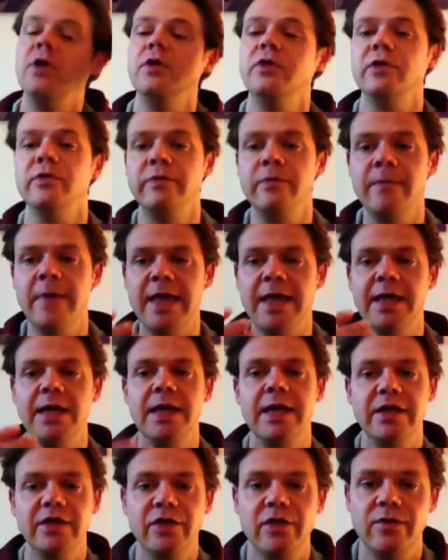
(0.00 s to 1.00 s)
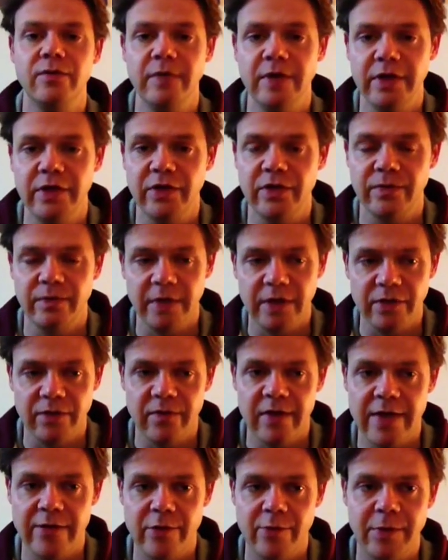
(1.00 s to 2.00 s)
So if you make a list of these
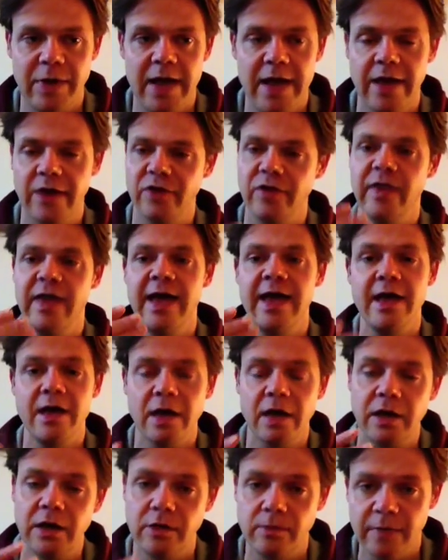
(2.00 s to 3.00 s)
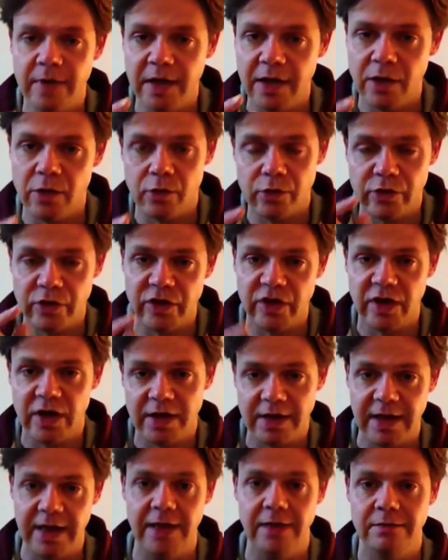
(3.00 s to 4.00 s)
favourite players, they are going to be your
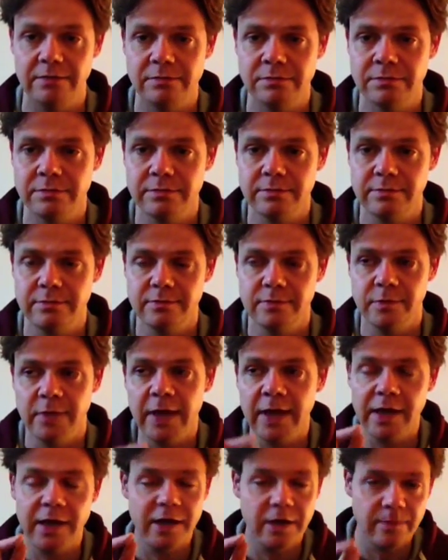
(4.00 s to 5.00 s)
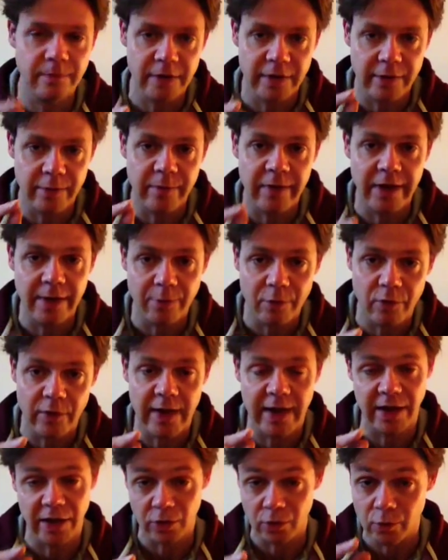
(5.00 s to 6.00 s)
study. They are going to be the people
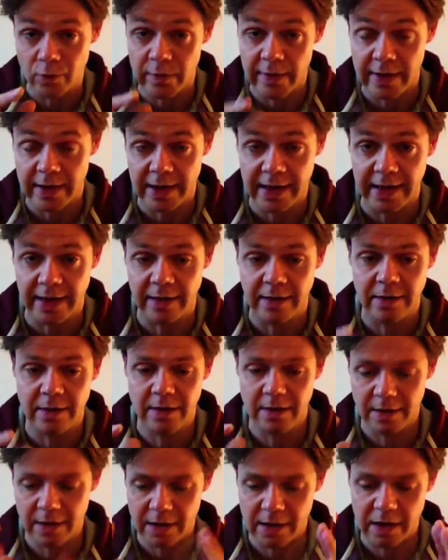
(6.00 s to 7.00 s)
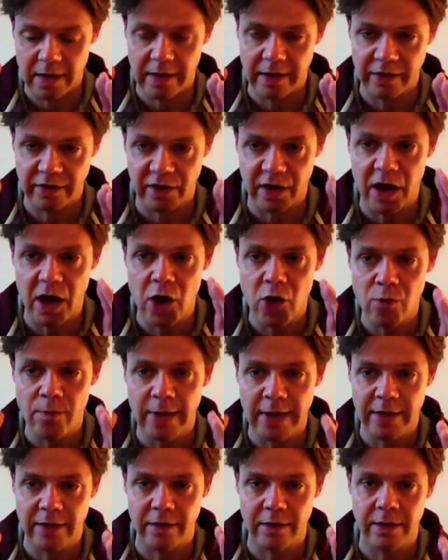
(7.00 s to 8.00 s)
that you really are going to home
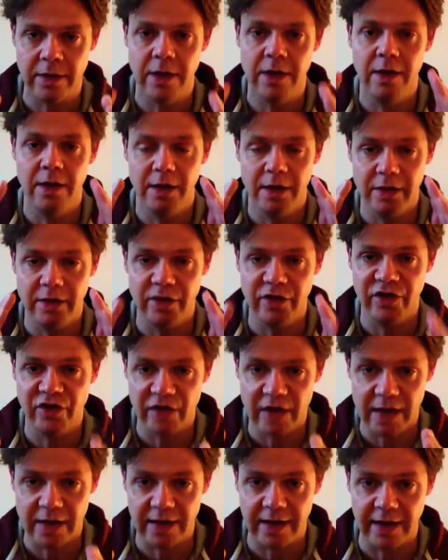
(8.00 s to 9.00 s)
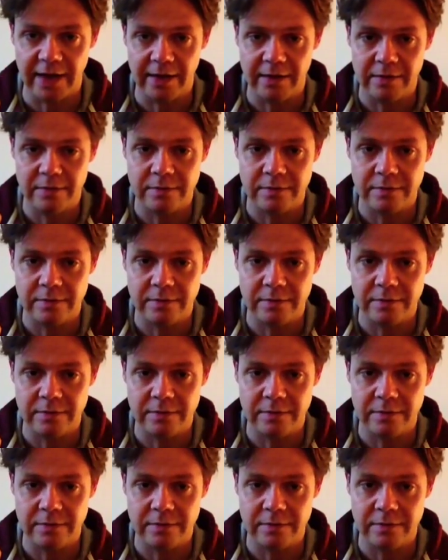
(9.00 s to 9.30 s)
in on and study.